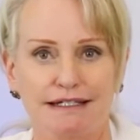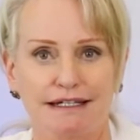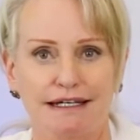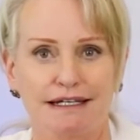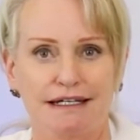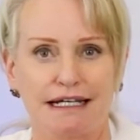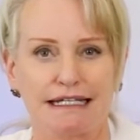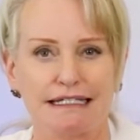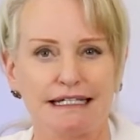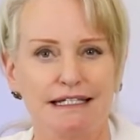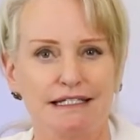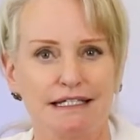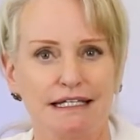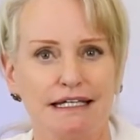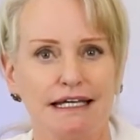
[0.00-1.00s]
skin and I
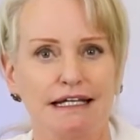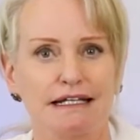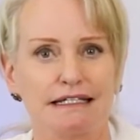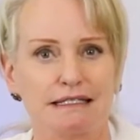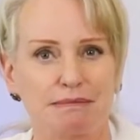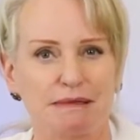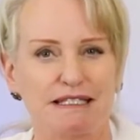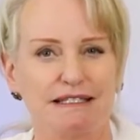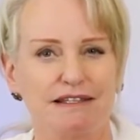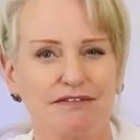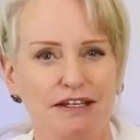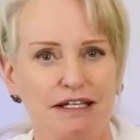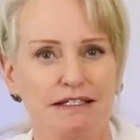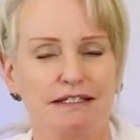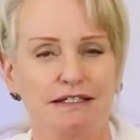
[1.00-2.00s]
need to get a
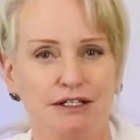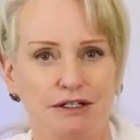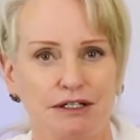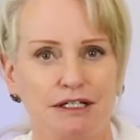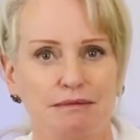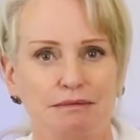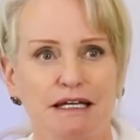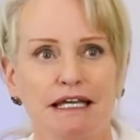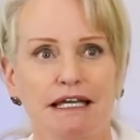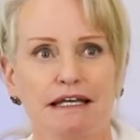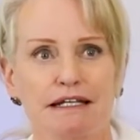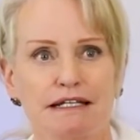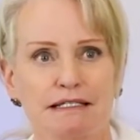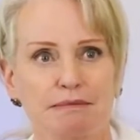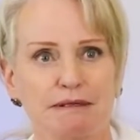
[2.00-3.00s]
specific serum
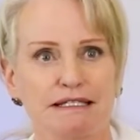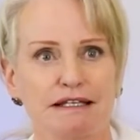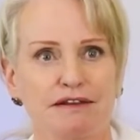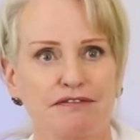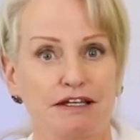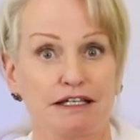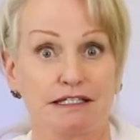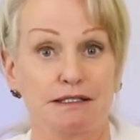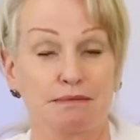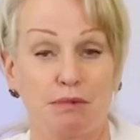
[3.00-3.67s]
in a specific